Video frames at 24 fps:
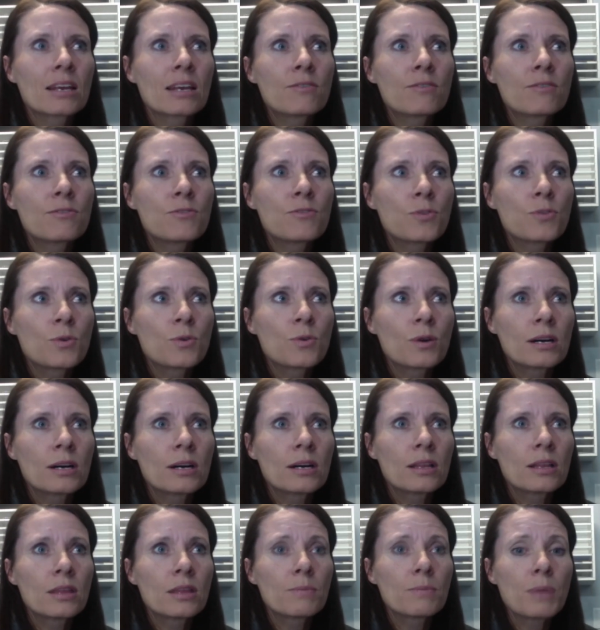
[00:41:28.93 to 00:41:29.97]
for
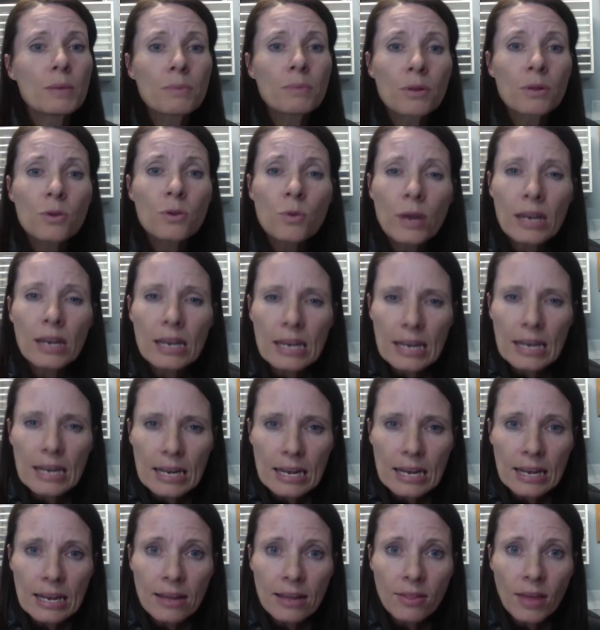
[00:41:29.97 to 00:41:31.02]
the people who are
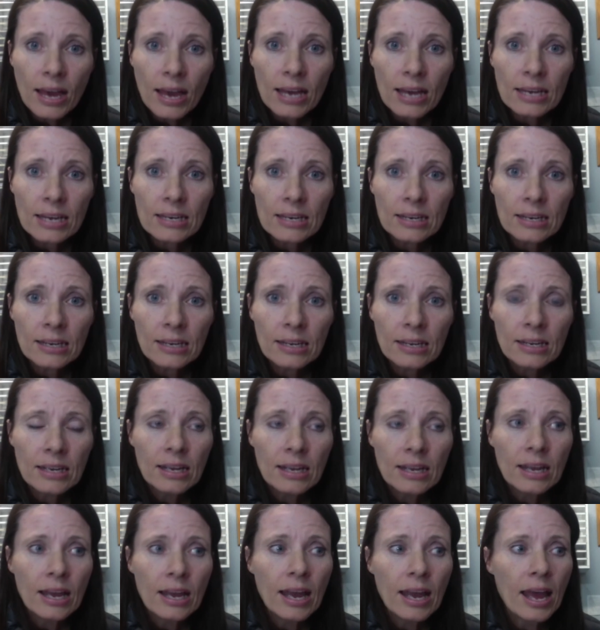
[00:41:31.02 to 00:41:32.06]
needing that,
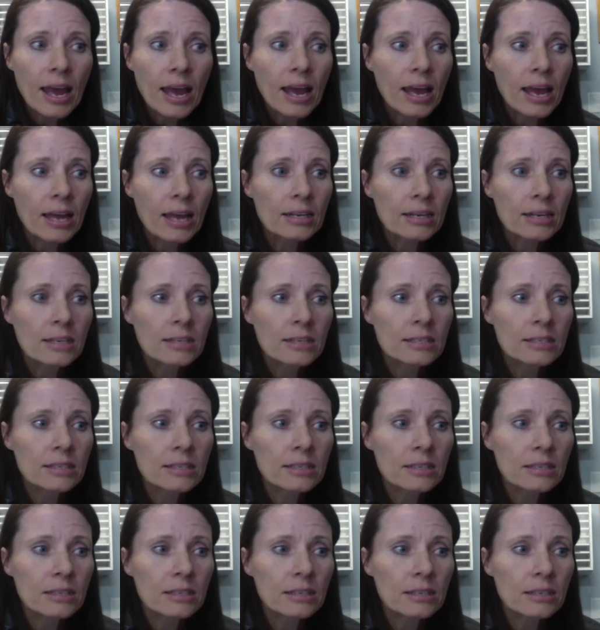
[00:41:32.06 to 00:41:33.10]
and
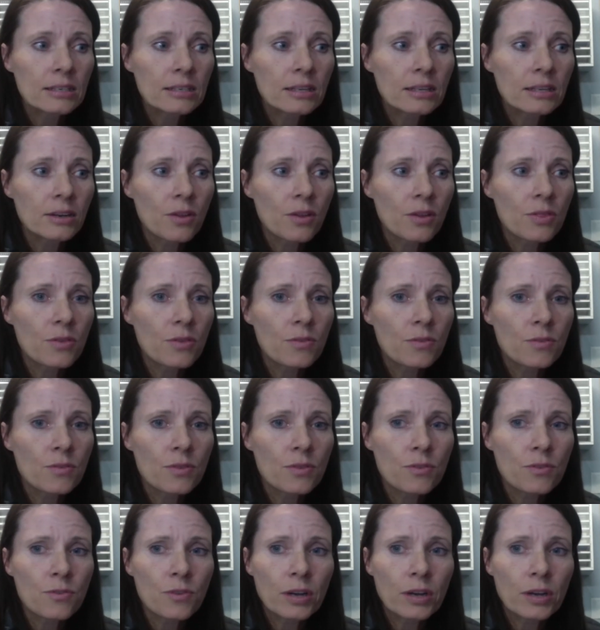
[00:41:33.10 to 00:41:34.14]
you know, the
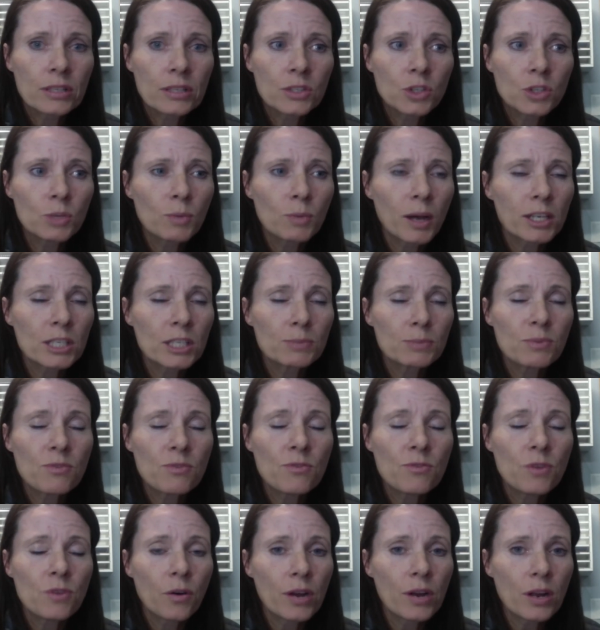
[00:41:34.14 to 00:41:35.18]
friends who might just be
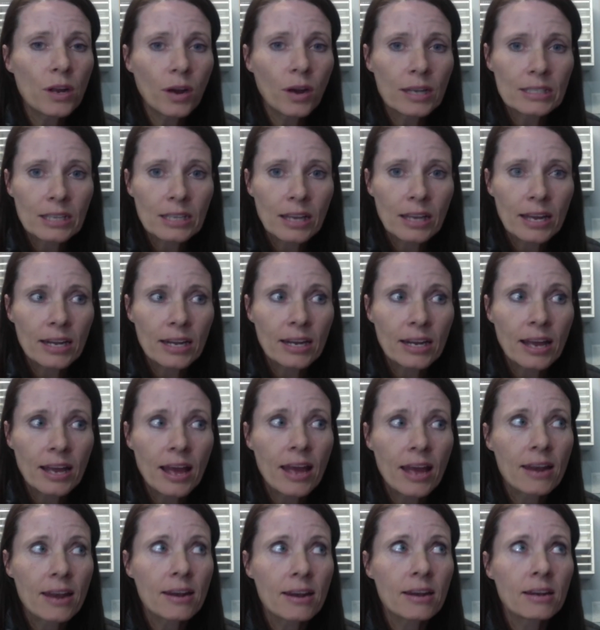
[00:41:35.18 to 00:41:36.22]
very isolated
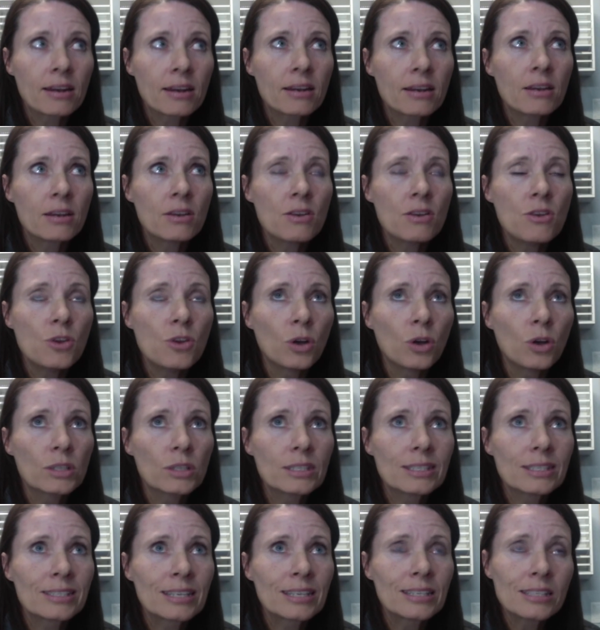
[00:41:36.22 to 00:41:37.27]
and not
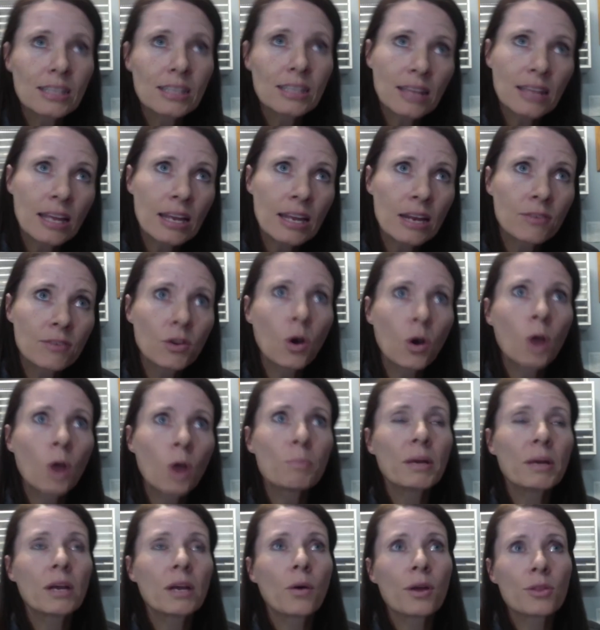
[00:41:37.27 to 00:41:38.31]
sensing their need of God,
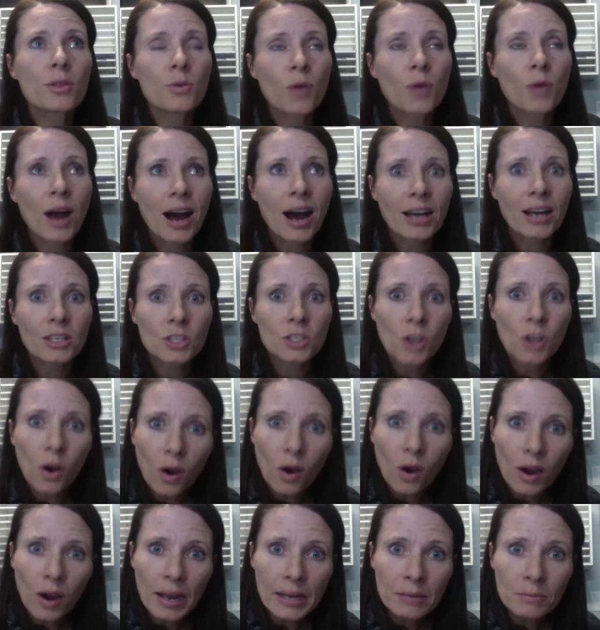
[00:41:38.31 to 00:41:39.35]
but going through hard
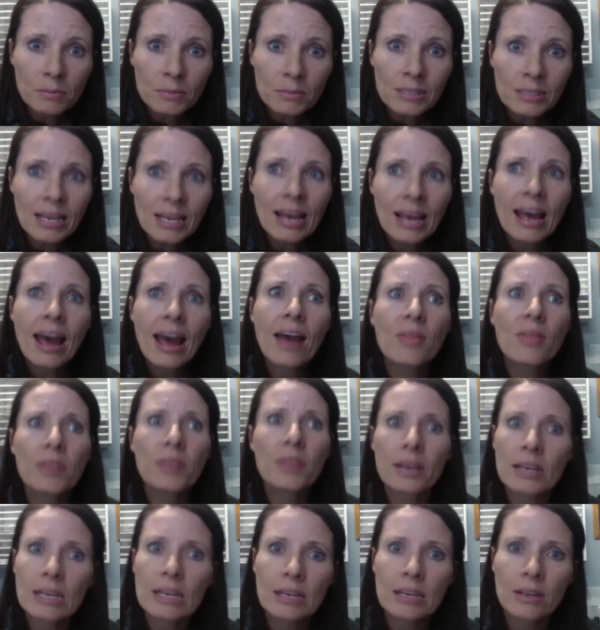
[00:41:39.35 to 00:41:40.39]
times, and
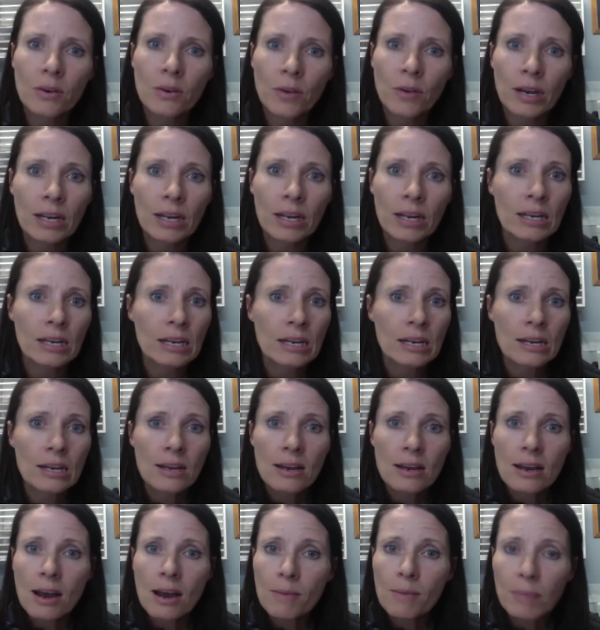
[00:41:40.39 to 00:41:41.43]
then hearing
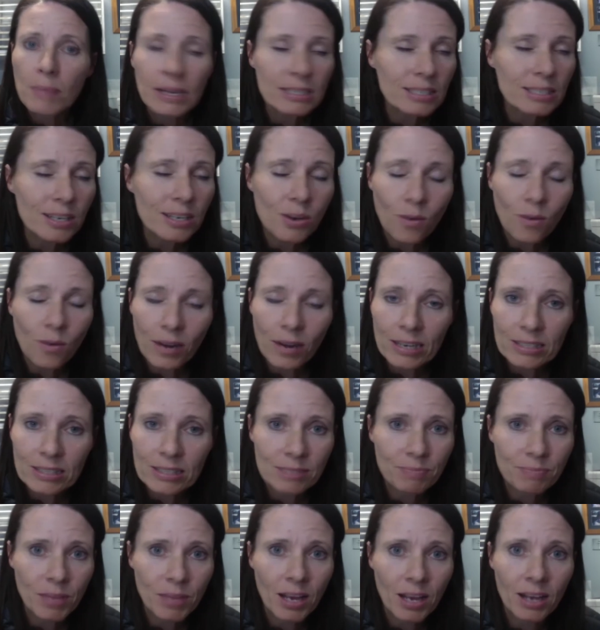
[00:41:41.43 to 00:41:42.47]
Amazing
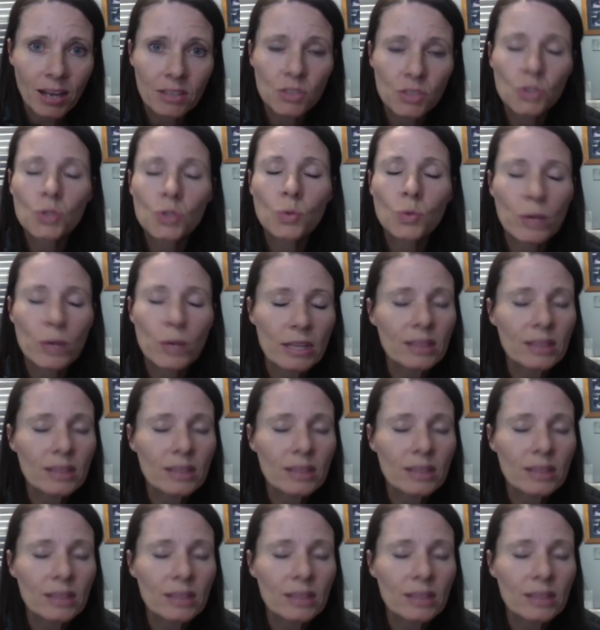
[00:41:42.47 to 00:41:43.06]
Grace, how sweet the